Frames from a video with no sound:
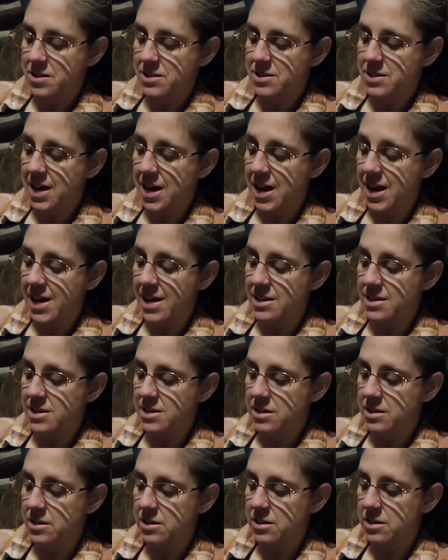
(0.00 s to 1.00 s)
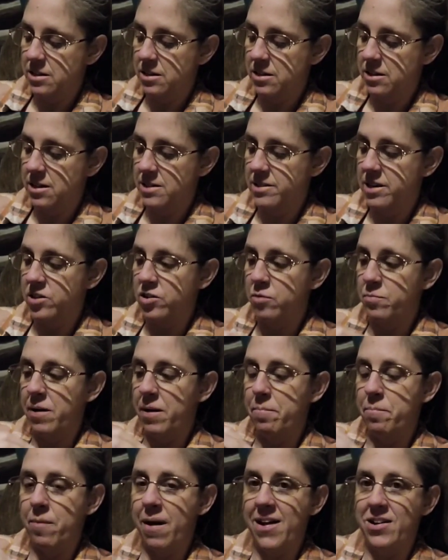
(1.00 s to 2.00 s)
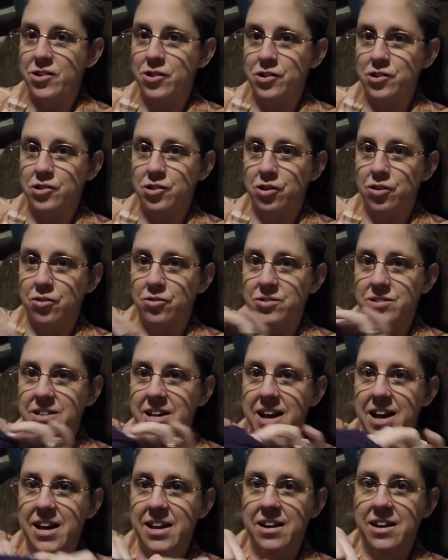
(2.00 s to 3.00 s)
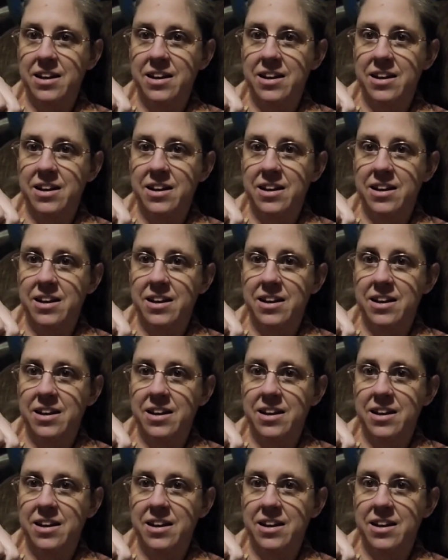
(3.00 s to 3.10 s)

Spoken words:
tight, because I do my magic circles tight.